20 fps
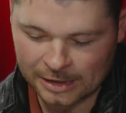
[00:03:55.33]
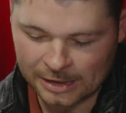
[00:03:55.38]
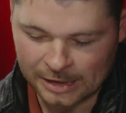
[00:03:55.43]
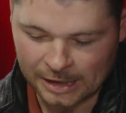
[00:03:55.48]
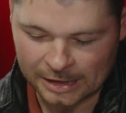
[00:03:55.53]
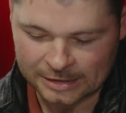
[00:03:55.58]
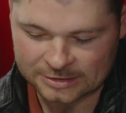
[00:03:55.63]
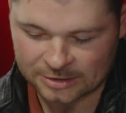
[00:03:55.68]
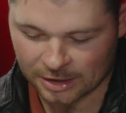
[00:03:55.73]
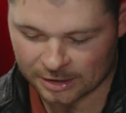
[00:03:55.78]

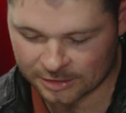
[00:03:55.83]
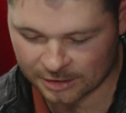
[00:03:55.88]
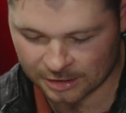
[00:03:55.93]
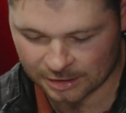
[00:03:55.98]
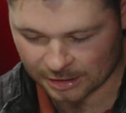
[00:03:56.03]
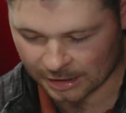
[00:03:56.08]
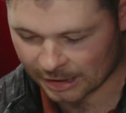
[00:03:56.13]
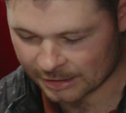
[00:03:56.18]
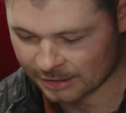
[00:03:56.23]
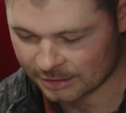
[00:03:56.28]
And so I
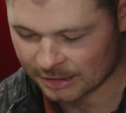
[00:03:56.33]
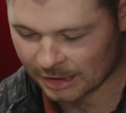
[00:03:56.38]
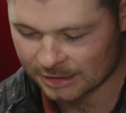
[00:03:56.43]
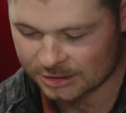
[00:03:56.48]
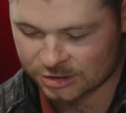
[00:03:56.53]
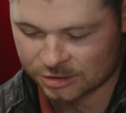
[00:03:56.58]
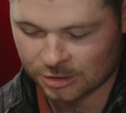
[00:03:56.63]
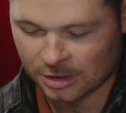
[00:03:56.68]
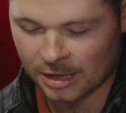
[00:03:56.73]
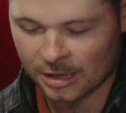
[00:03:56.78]
think that
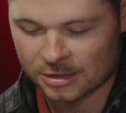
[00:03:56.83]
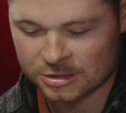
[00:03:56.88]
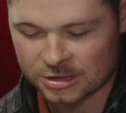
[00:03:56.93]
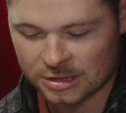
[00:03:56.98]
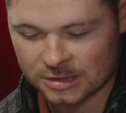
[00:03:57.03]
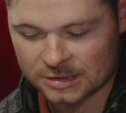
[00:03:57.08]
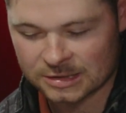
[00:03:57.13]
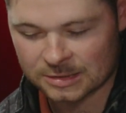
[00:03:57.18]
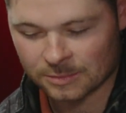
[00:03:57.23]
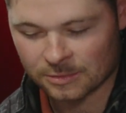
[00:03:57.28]
strategy
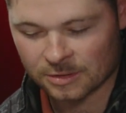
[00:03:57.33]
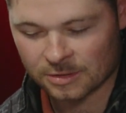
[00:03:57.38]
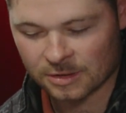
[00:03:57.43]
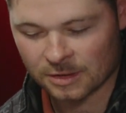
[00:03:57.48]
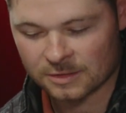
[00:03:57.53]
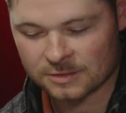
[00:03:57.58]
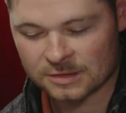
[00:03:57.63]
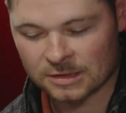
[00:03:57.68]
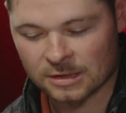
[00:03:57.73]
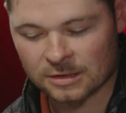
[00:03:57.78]
and some of the
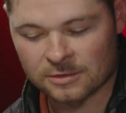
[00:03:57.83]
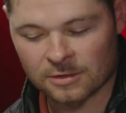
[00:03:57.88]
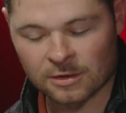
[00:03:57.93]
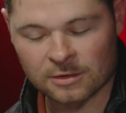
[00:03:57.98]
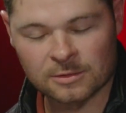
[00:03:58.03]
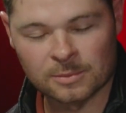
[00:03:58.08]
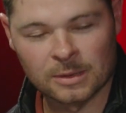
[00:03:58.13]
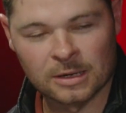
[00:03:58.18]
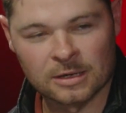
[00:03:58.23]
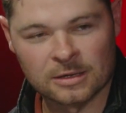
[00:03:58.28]
things that he talked
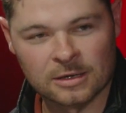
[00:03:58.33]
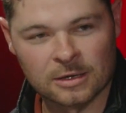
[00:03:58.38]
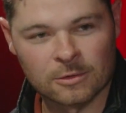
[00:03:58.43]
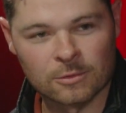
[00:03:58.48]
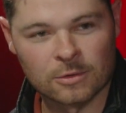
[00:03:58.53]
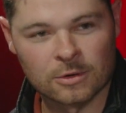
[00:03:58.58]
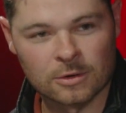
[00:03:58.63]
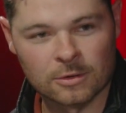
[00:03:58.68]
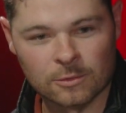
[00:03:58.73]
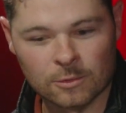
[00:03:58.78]
about in there
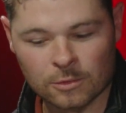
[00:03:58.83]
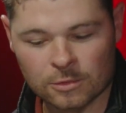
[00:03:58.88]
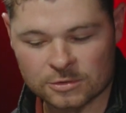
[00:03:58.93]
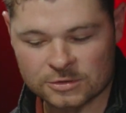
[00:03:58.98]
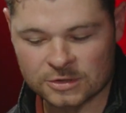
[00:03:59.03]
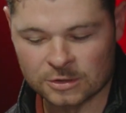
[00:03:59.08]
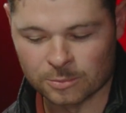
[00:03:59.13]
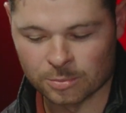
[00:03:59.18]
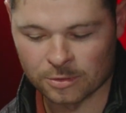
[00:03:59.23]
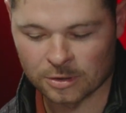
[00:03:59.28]
were
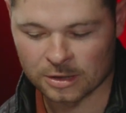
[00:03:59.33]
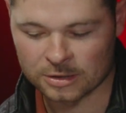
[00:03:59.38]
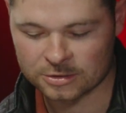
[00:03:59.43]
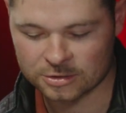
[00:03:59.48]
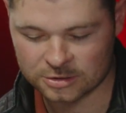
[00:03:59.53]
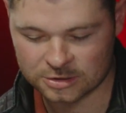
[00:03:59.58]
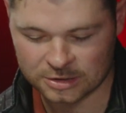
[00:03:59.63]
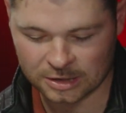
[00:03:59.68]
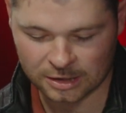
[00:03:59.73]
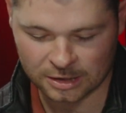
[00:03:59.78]
super
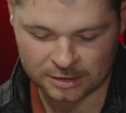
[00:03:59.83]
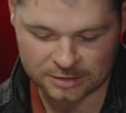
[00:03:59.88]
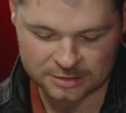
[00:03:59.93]
interesting. And